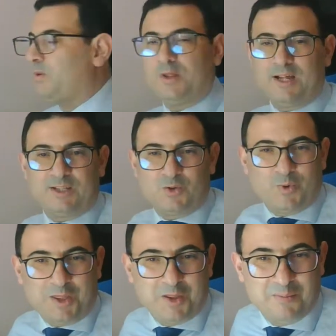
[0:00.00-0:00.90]
That's
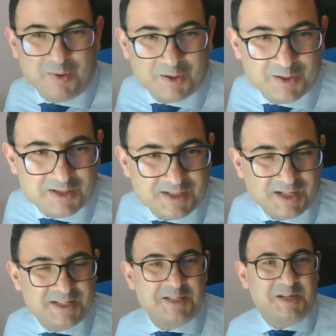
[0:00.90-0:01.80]
what the
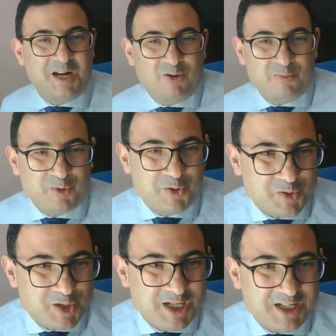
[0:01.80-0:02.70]
statistical output
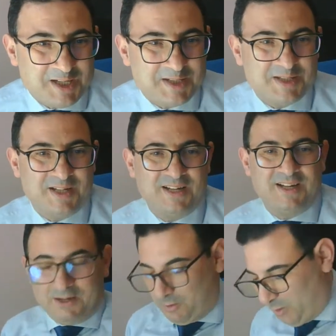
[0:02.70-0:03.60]
usually does.
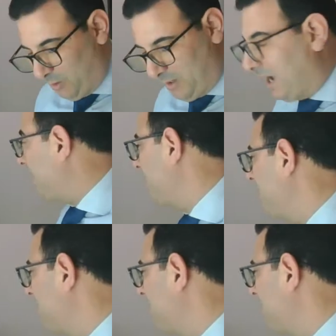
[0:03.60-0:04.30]
Okay?